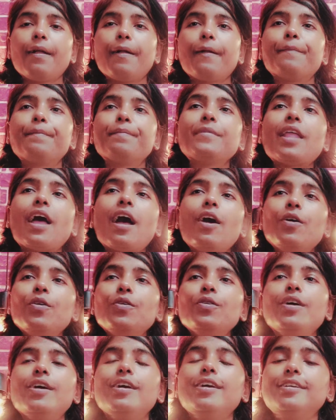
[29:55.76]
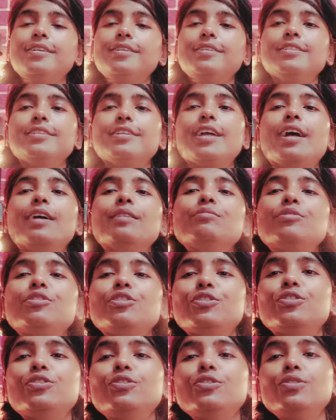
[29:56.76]
Now come
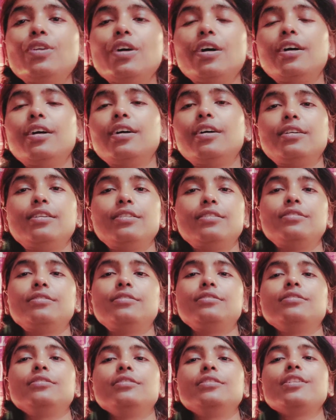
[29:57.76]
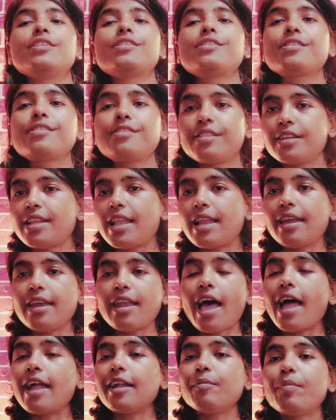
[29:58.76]
to this is the
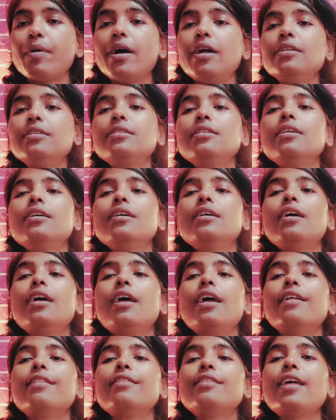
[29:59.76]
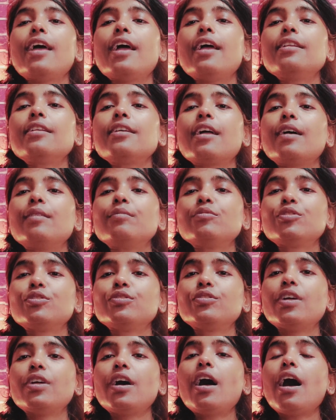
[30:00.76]
diet part. Then come to
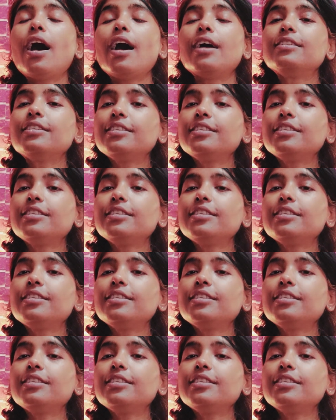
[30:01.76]
the other